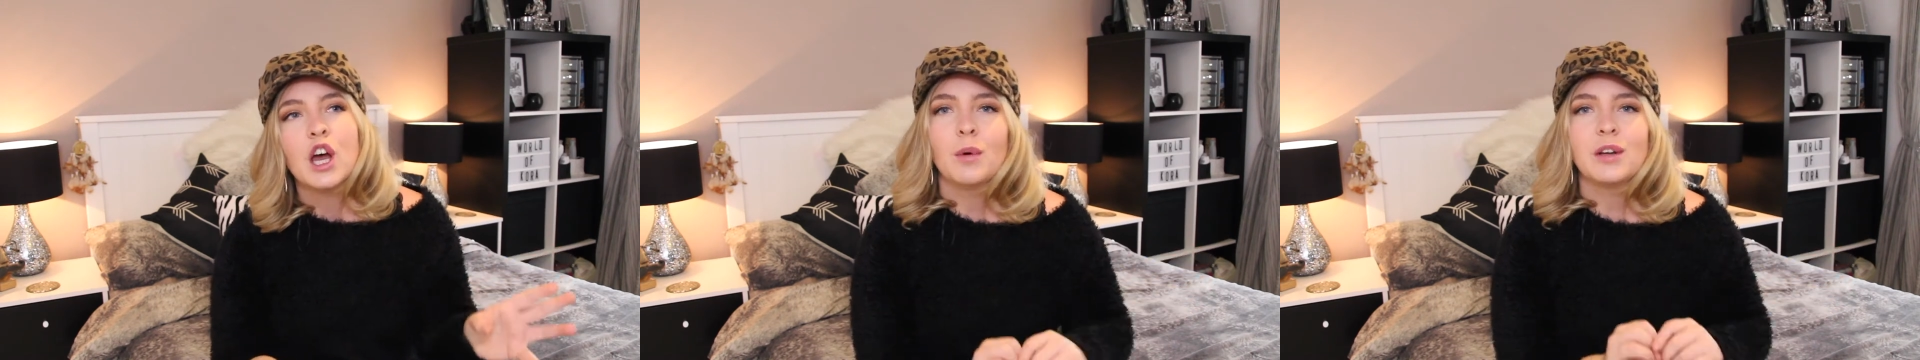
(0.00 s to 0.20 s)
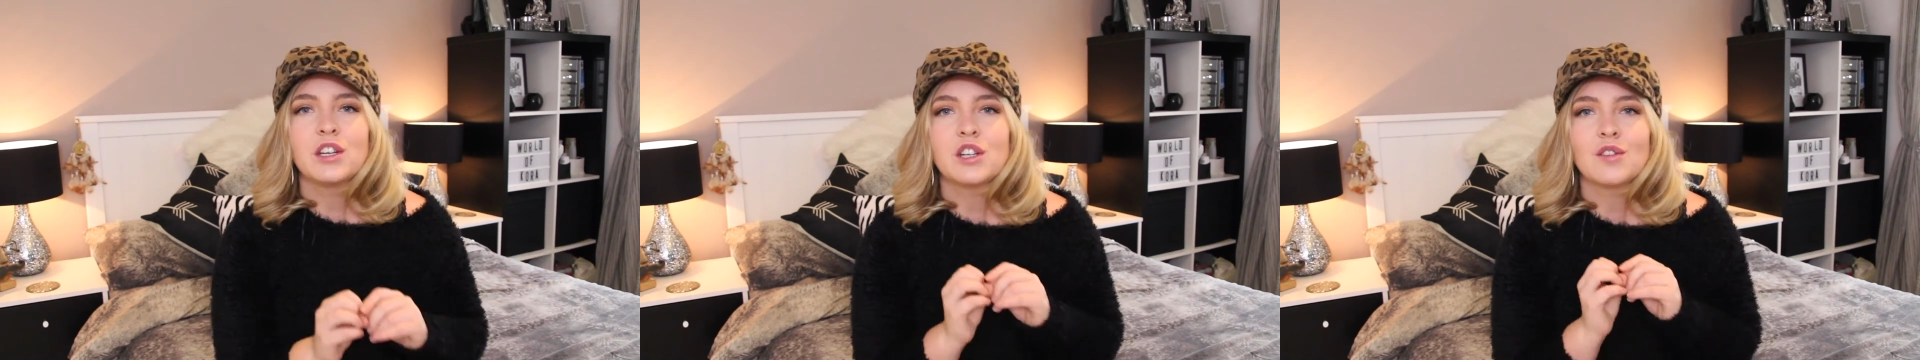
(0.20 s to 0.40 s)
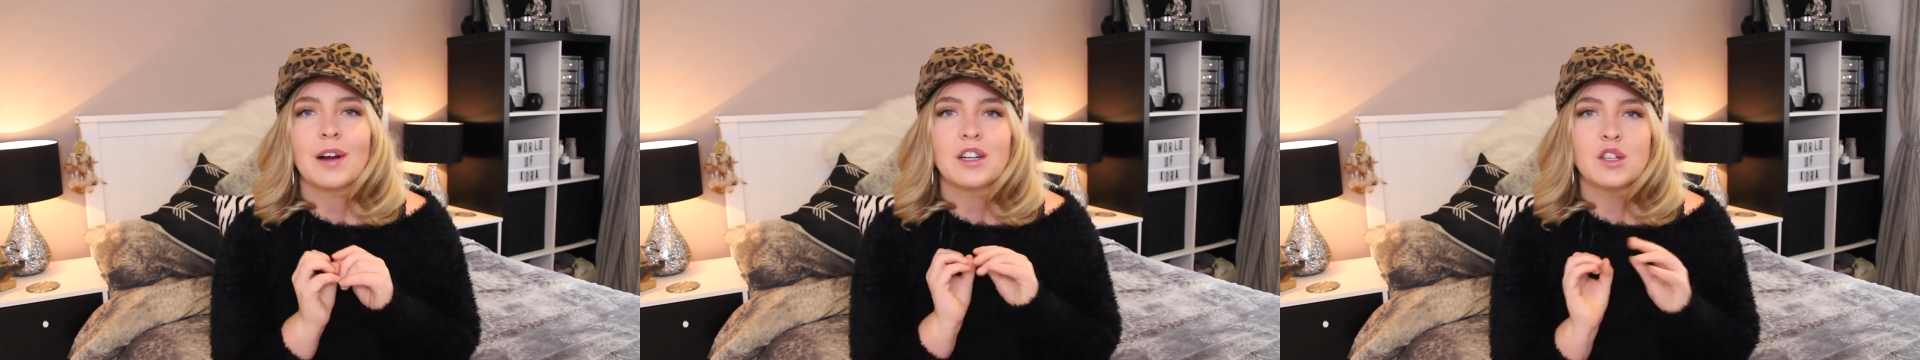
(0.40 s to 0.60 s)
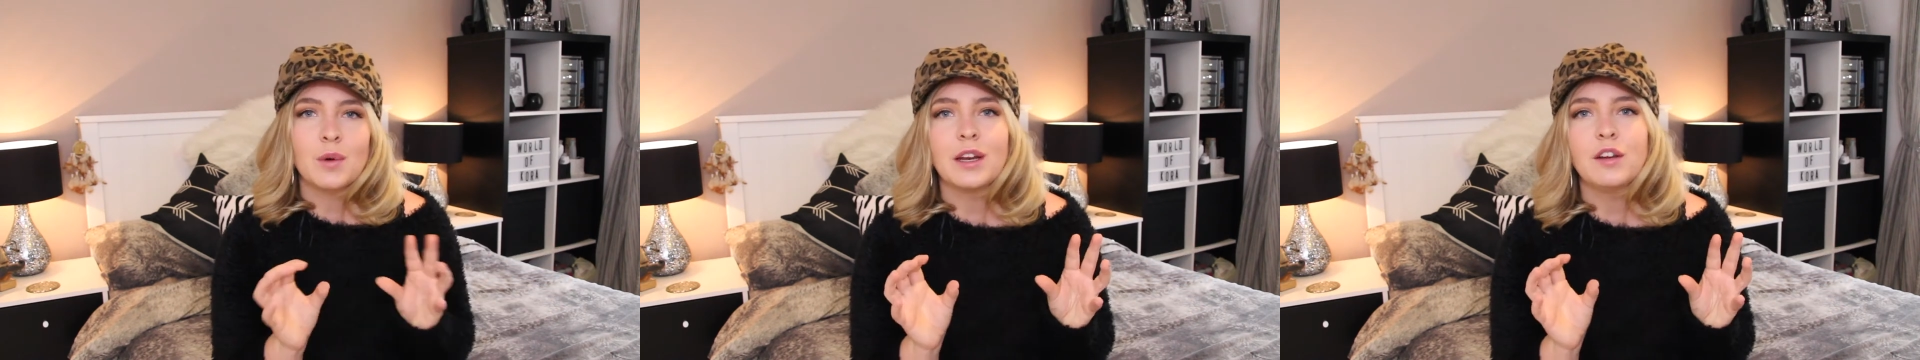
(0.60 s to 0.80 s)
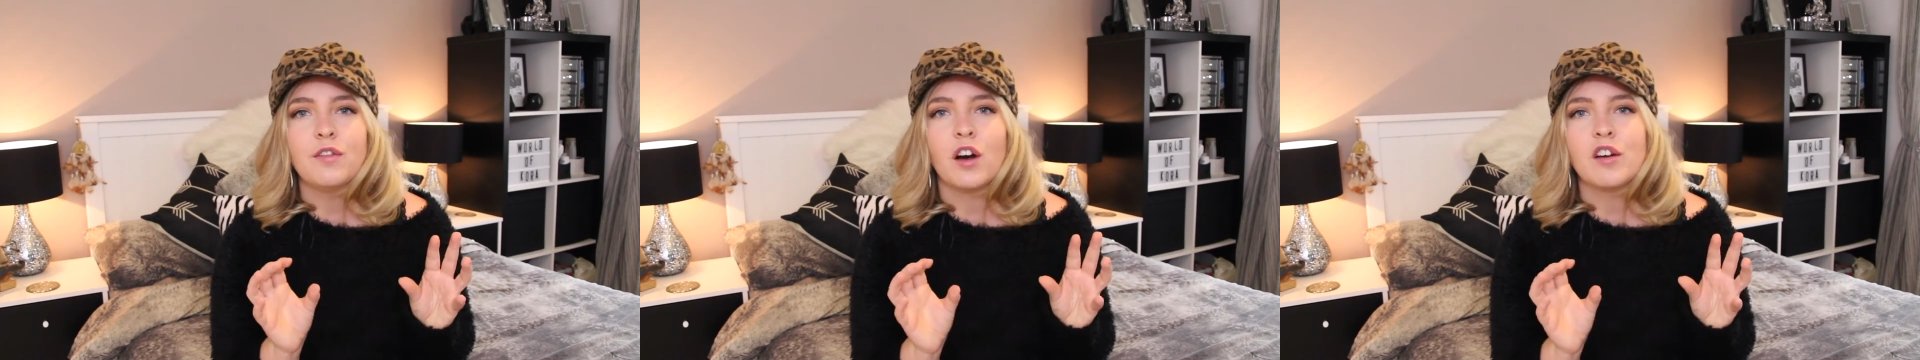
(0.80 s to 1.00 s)
which is around
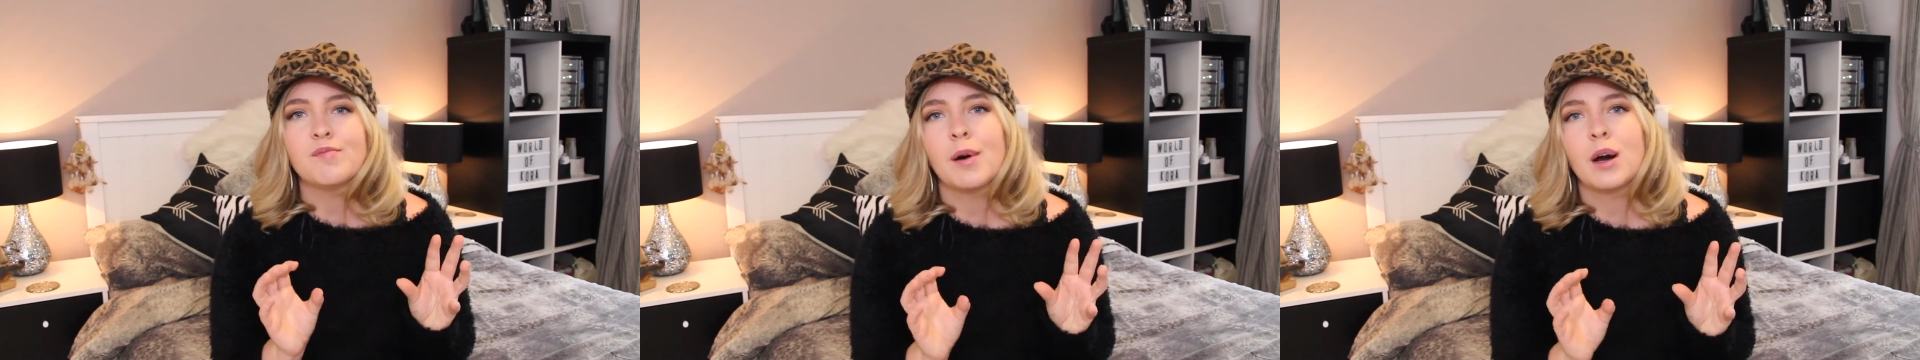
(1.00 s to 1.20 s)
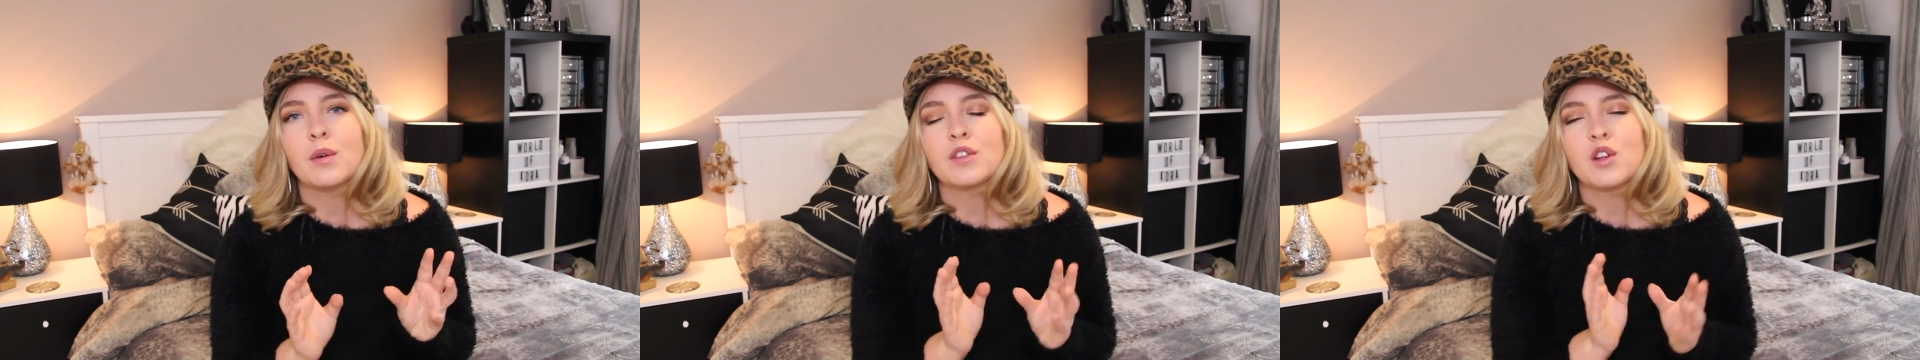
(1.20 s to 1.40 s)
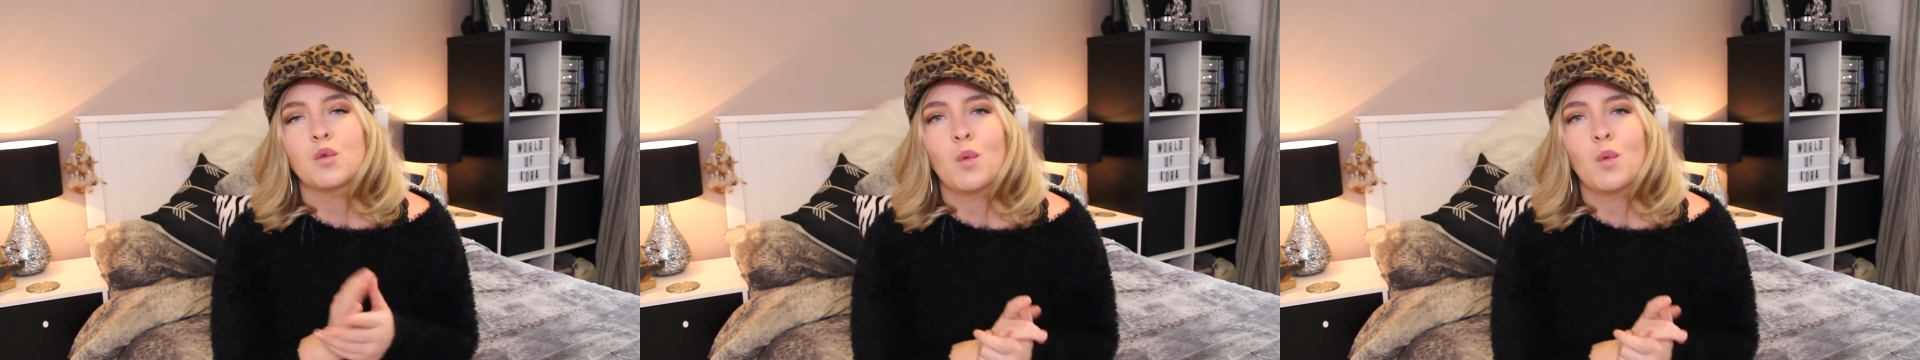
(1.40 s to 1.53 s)
twenty-five miles